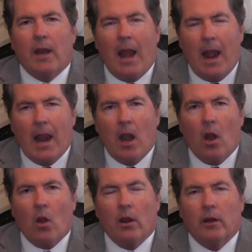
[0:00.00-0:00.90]
and
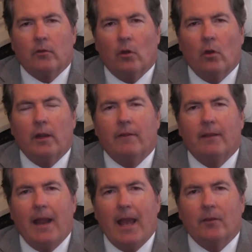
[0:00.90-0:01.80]
hire an attorney
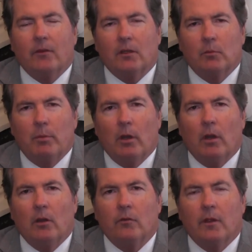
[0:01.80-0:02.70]
that has
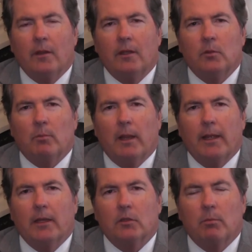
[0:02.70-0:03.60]
experience in these
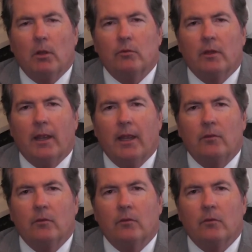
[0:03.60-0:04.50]
plant explosion
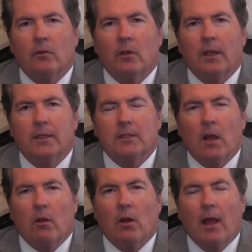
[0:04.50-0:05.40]
cases in
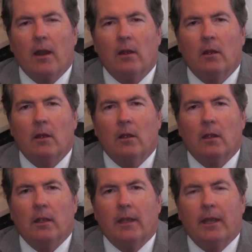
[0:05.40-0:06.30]
South Carolina.
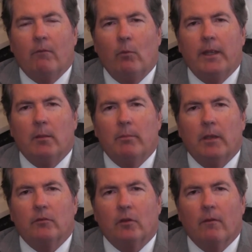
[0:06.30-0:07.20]
If we can
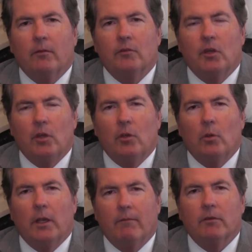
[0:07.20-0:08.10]
be of service to
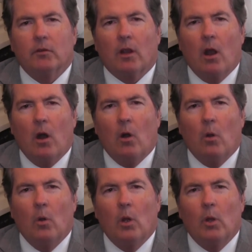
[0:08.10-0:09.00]
you, give us a
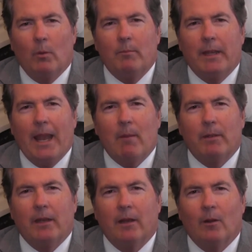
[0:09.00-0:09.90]
call. We'd be
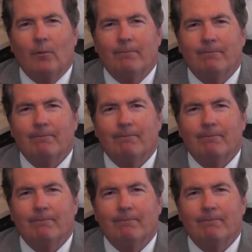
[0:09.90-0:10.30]
happy to help.